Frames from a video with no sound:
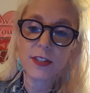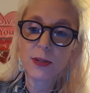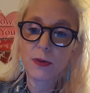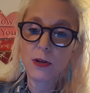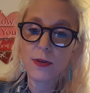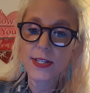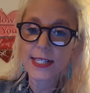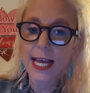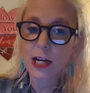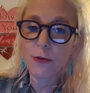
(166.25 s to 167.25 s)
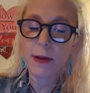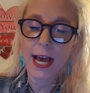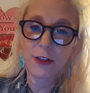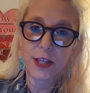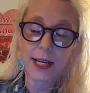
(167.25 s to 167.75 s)
Someone who is
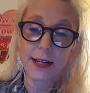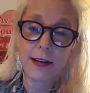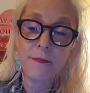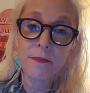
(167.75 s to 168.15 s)
psychopathic